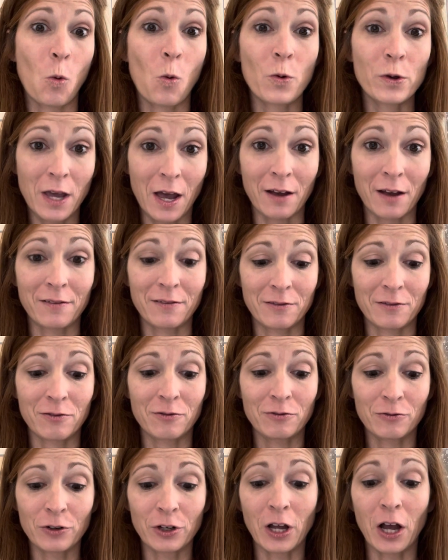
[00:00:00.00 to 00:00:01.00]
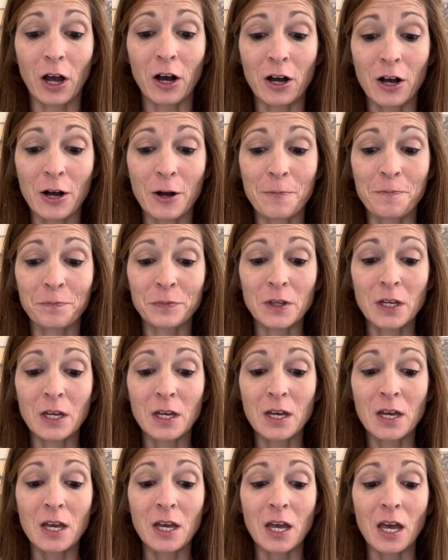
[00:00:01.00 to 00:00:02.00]
Yeah. Um,
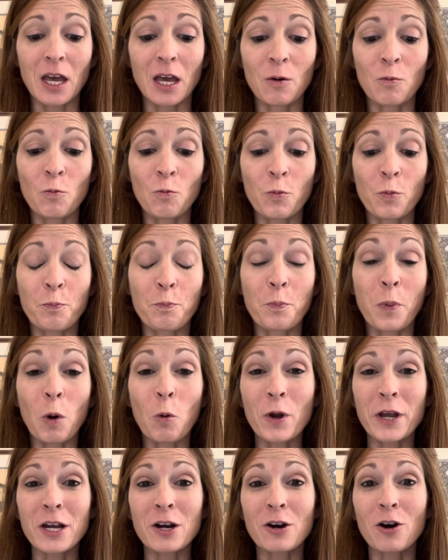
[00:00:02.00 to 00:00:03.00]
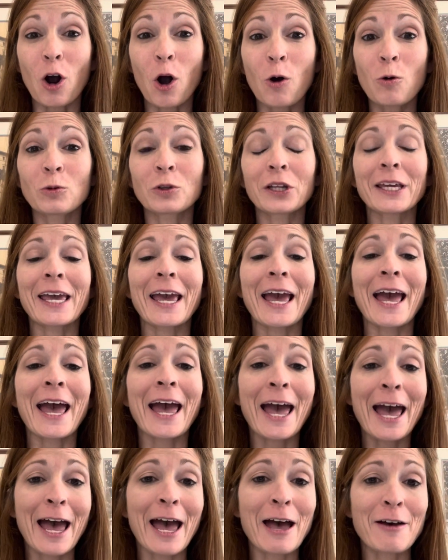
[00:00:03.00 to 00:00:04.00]
and but we are only
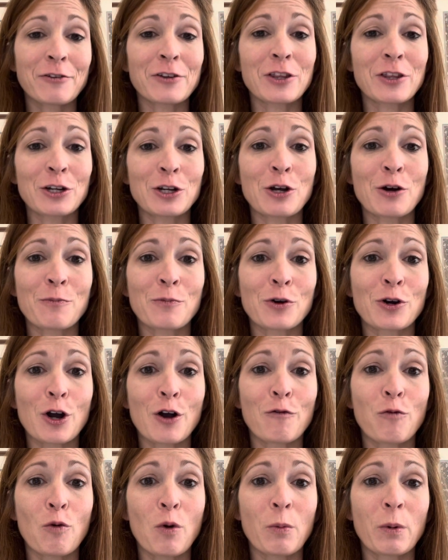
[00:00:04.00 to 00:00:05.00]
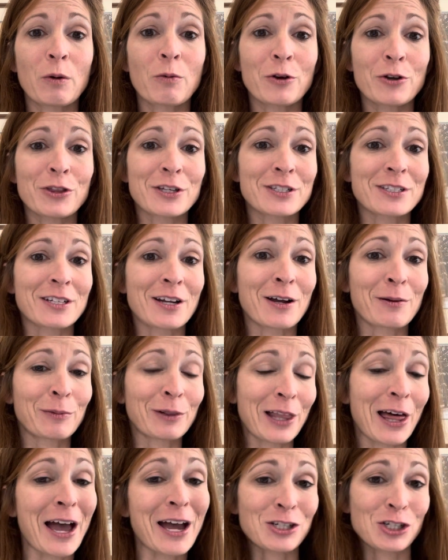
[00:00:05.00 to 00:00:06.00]
half of the number of what we were this time
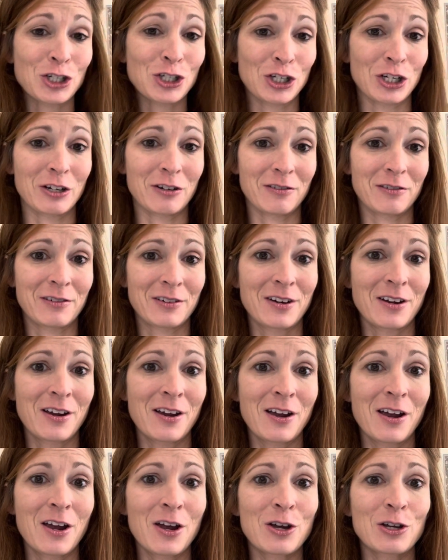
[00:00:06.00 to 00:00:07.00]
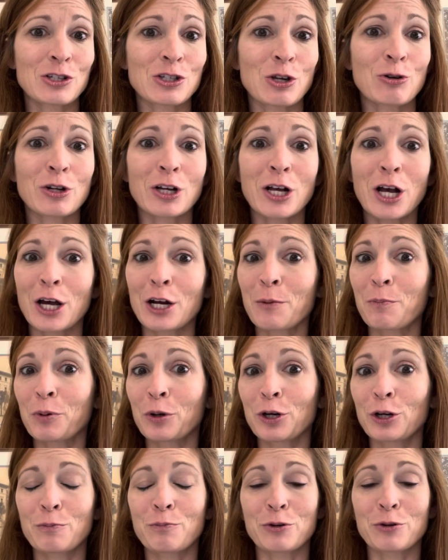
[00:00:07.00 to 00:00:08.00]
last year. So to kind of
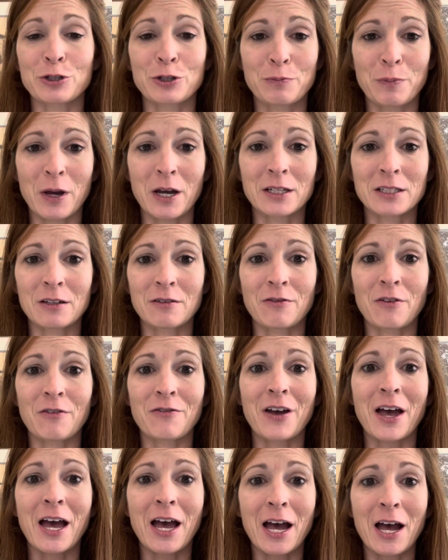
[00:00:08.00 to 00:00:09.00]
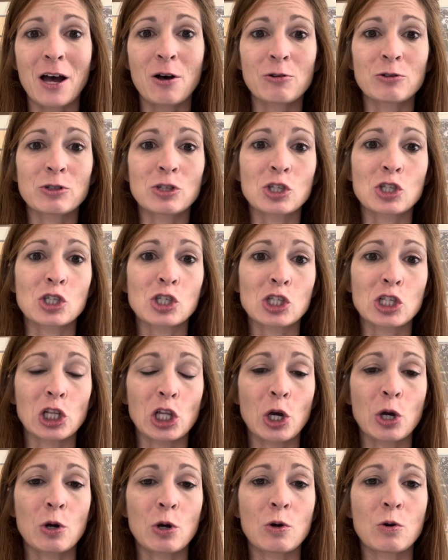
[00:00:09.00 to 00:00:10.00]
put it in perspective of how
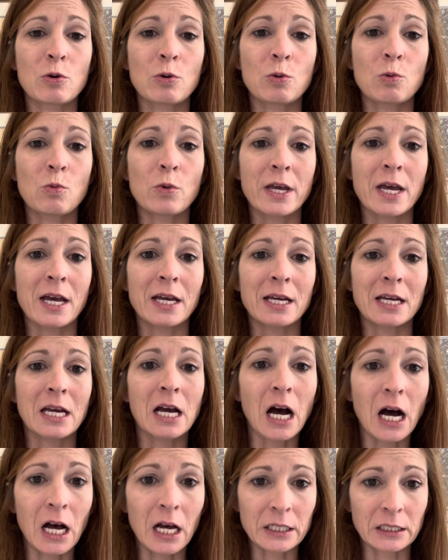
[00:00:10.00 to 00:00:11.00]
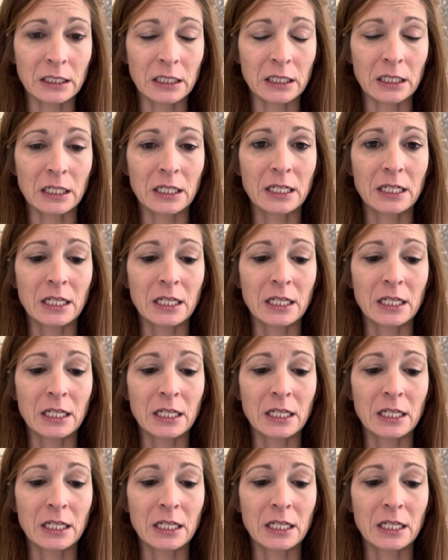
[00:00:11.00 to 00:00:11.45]
slow we had gotten,